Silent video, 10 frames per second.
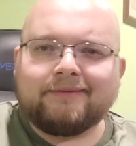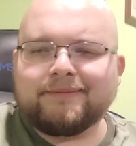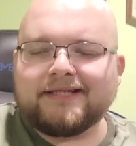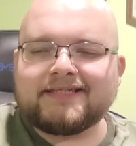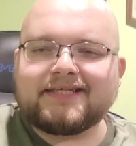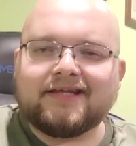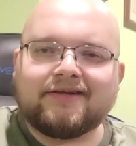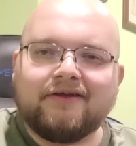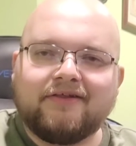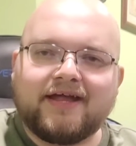But let's get
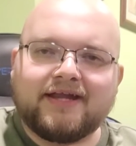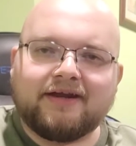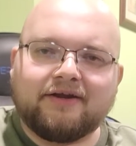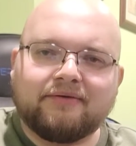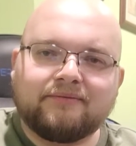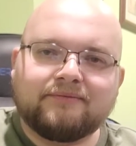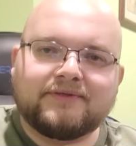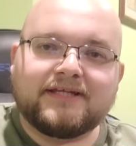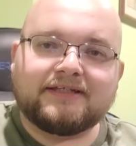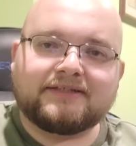into all that here.
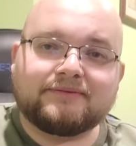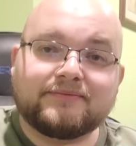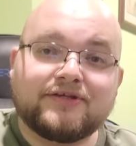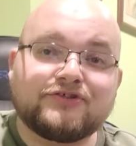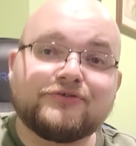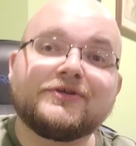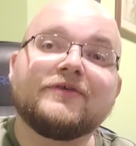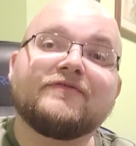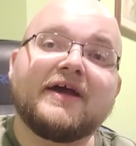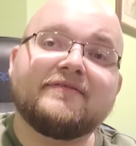This is
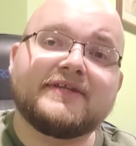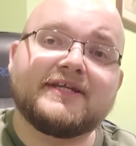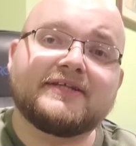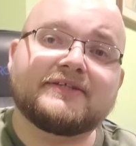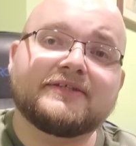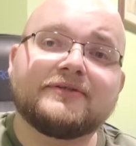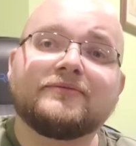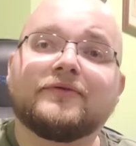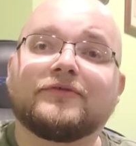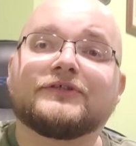Yugioh 5Ds
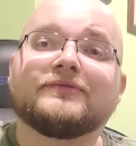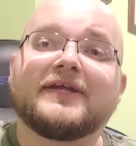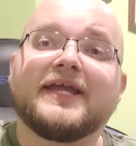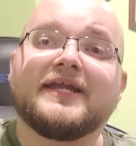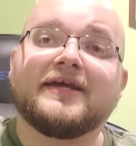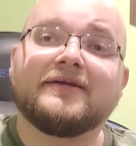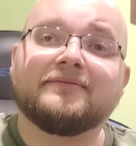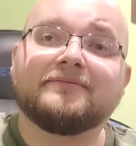Reverse of Arcadia.